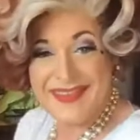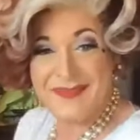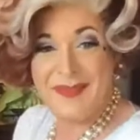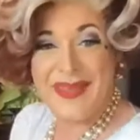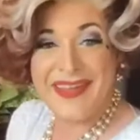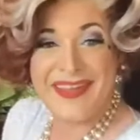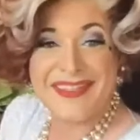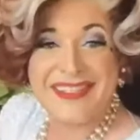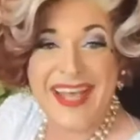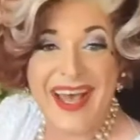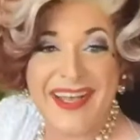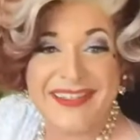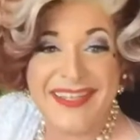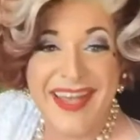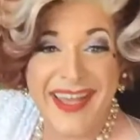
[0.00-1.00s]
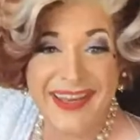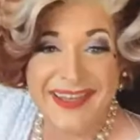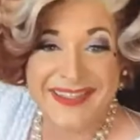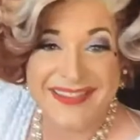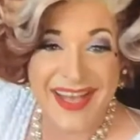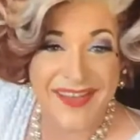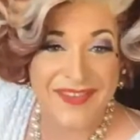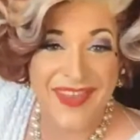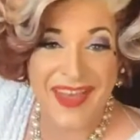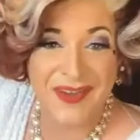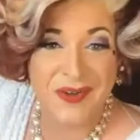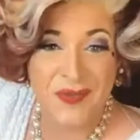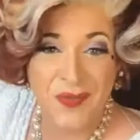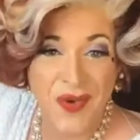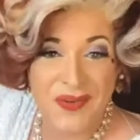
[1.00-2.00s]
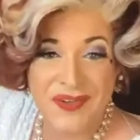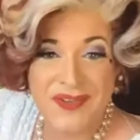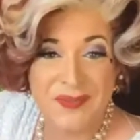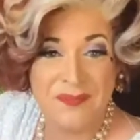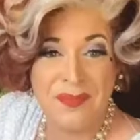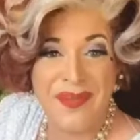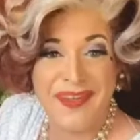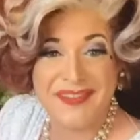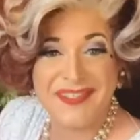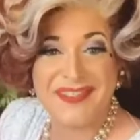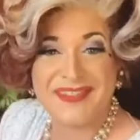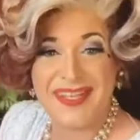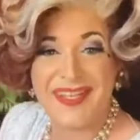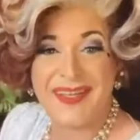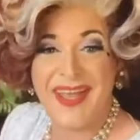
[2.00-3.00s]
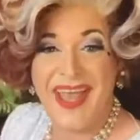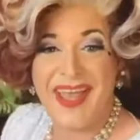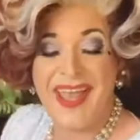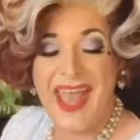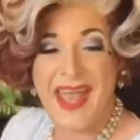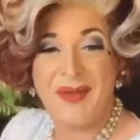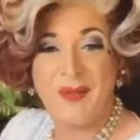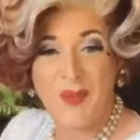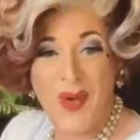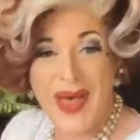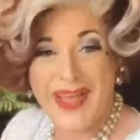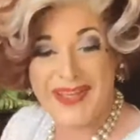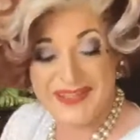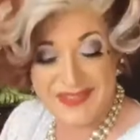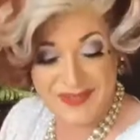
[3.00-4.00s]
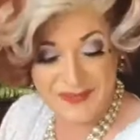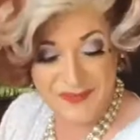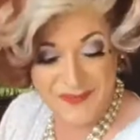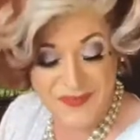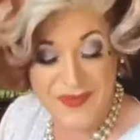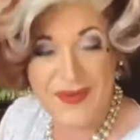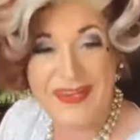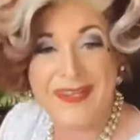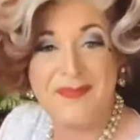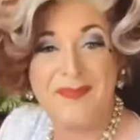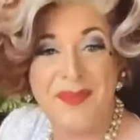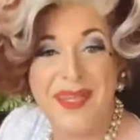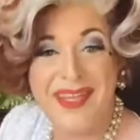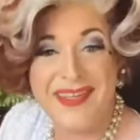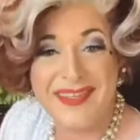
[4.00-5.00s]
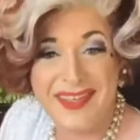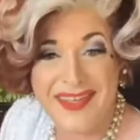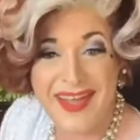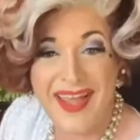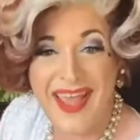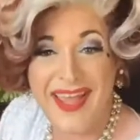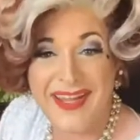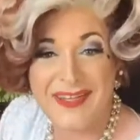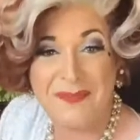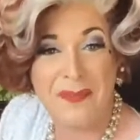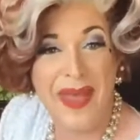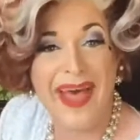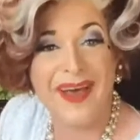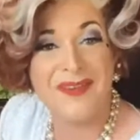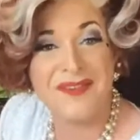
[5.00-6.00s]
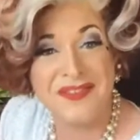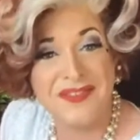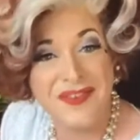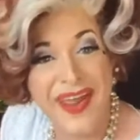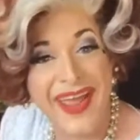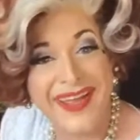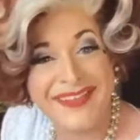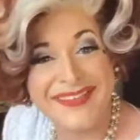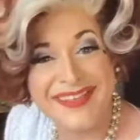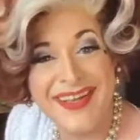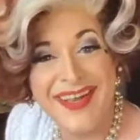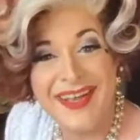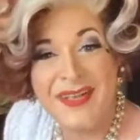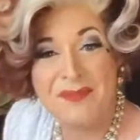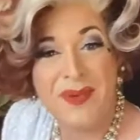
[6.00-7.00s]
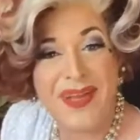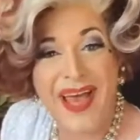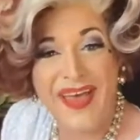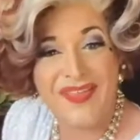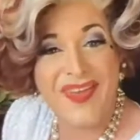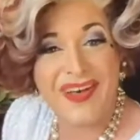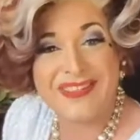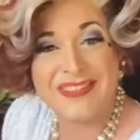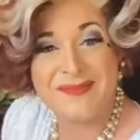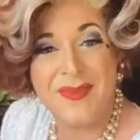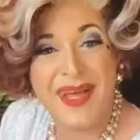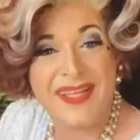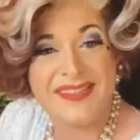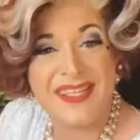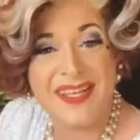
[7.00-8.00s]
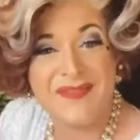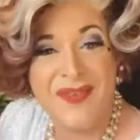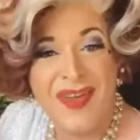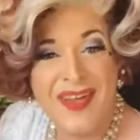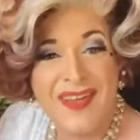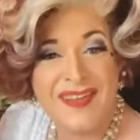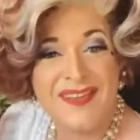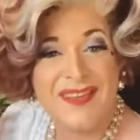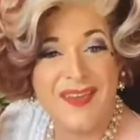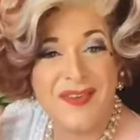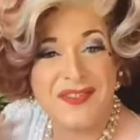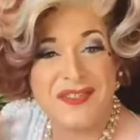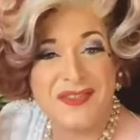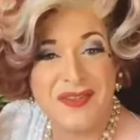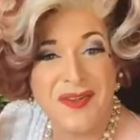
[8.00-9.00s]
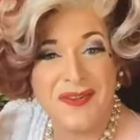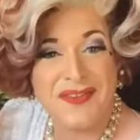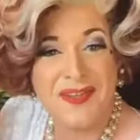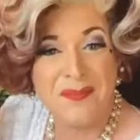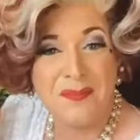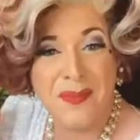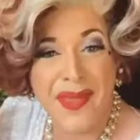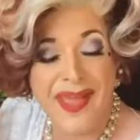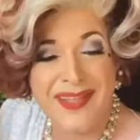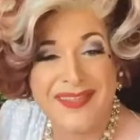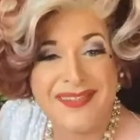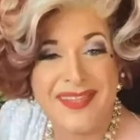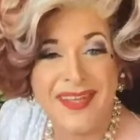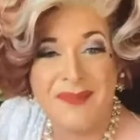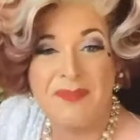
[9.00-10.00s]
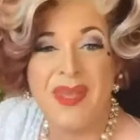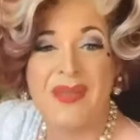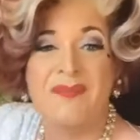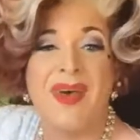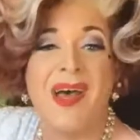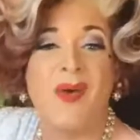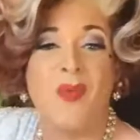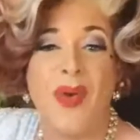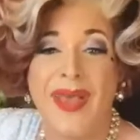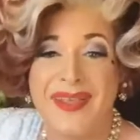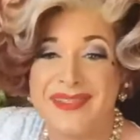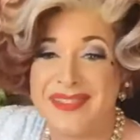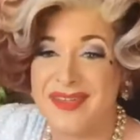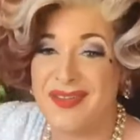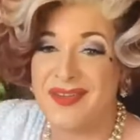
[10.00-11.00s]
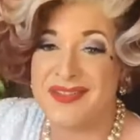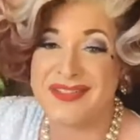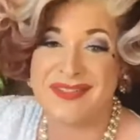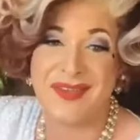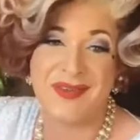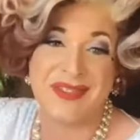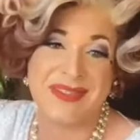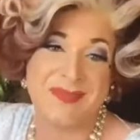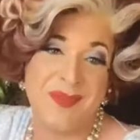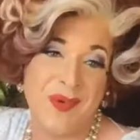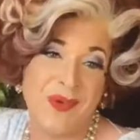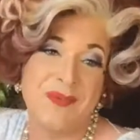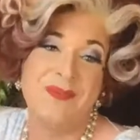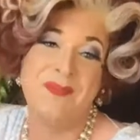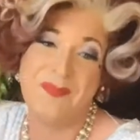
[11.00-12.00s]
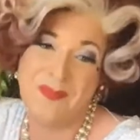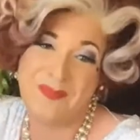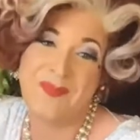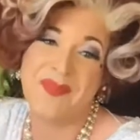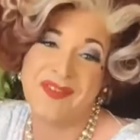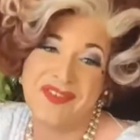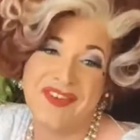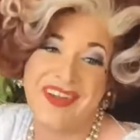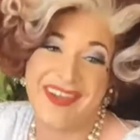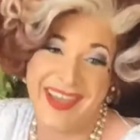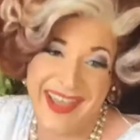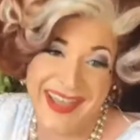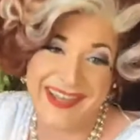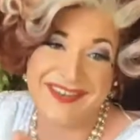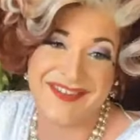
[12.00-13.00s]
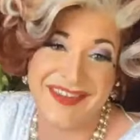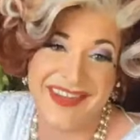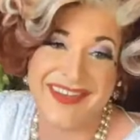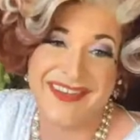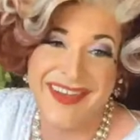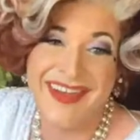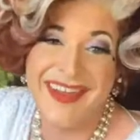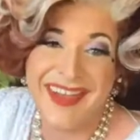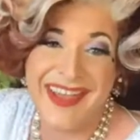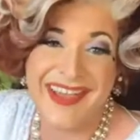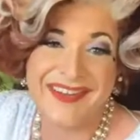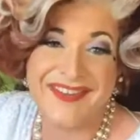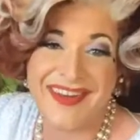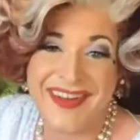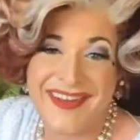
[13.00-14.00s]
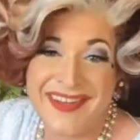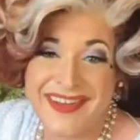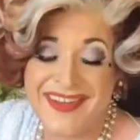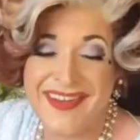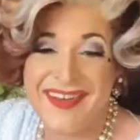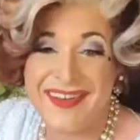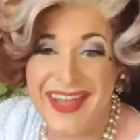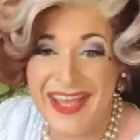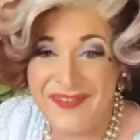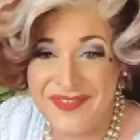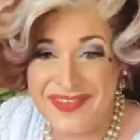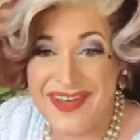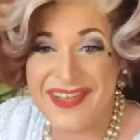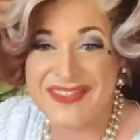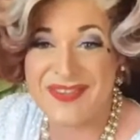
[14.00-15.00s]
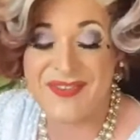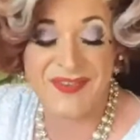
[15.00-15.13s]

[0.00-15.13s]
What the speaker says: bigger size ladies out there who wanted to purchase a white, fully beaded 8-pound dress. But I thought to myself, those shoulder pads make my waist look so small. Trick Adrian did it, and David does